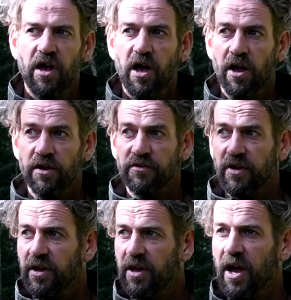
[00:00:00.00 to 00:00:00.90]
And
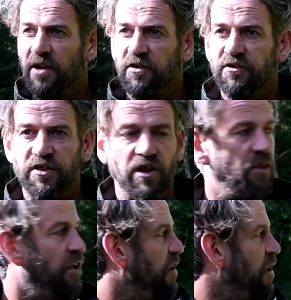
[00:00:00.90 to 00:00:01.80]
as you can see,
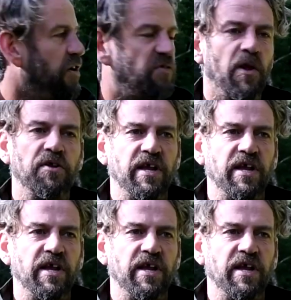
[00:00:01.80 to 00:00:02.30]
the light's flooding